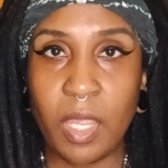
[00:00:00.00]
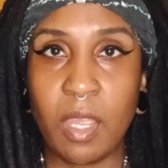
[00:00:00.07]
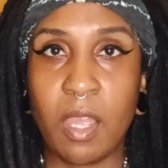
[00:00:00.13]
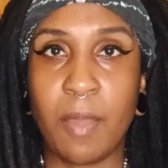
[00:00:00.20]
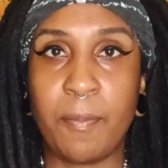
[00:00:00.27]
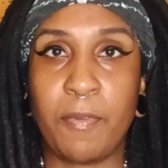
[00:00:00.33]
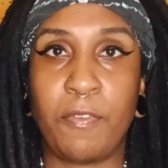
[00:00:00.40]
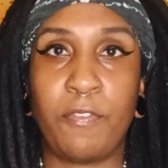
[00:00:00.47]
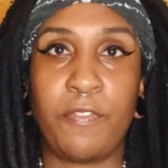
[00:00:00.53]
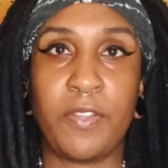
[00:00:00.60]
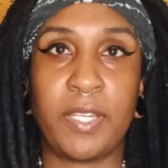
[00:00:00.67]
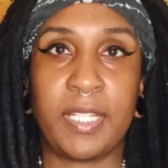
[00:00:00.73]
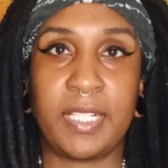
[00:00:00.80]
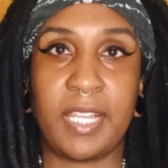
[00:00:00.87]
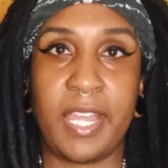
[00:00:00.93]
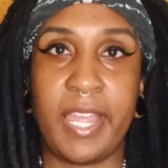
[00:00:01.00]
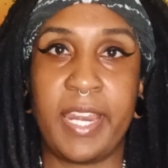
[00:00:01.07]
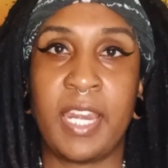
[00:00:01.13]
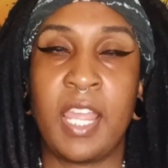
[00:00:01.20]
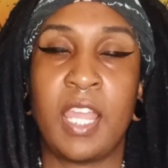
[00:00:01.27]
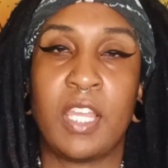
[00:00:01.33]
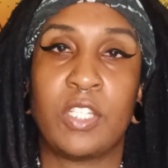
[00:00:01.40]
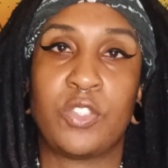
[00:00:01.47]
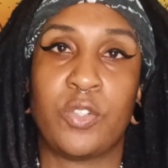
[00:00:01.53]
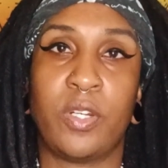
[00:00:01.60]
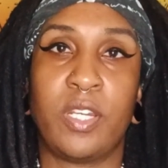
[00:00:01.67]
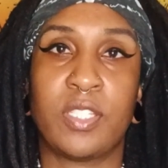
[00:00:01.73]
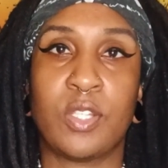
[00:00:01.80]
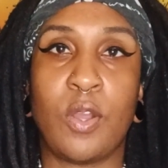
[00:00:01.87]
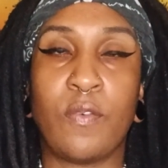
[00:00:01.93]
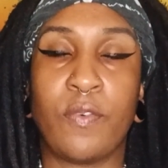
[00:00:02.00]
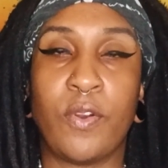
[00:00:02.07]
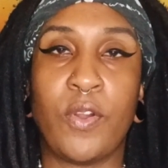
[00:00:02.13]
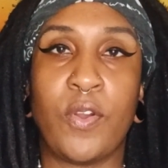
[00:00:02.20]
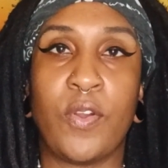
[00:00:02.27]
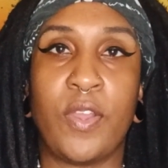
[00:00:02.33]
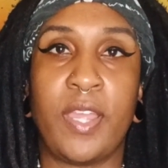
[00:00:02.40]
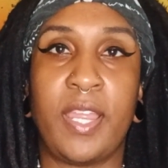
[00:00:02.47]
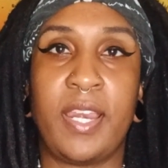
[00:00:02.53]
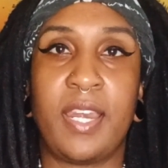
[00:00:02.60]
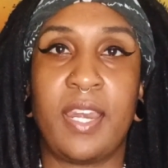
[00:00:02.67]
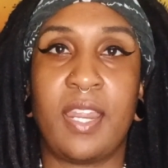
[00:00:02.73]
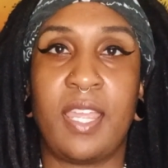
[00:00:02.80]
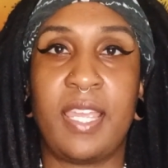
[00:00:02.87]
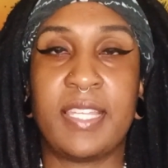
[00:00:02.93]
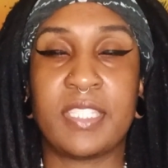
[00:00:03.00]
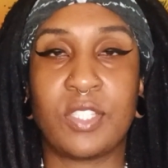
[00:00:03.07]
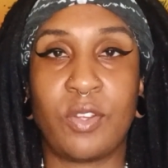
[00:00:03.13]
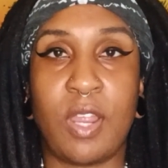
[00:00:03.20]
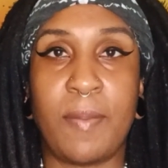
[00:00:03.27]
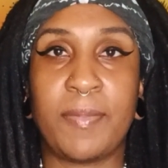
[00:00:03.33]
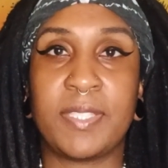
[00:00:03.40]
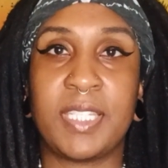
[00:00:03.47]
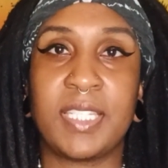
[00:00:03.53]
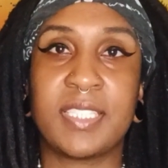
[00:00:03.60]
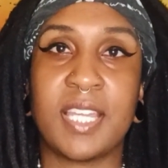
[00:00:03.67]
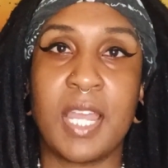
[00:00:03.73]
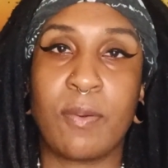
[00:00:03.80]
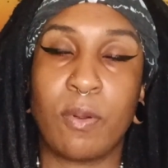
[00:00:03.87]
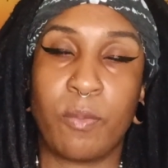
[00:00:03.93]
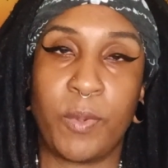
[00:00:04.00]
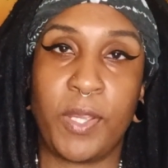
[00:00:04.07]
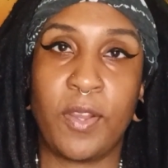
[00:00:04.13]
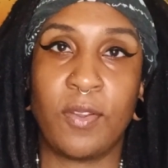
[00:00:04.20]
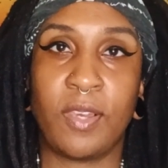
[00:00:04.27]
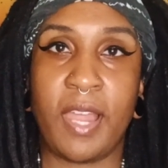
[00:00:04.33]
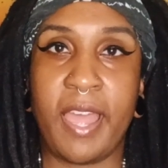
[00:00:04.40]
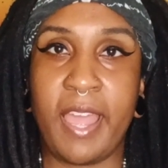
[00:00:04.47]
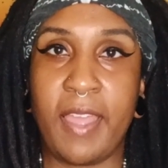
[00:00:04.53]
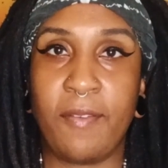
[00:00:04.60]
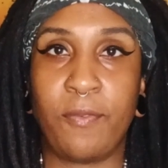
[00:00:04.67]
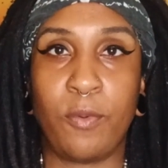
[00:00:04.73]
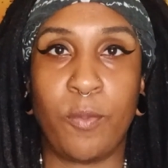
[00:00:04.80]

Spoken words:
If you feel inclined, join us over on Instagram and TikTok where we go live.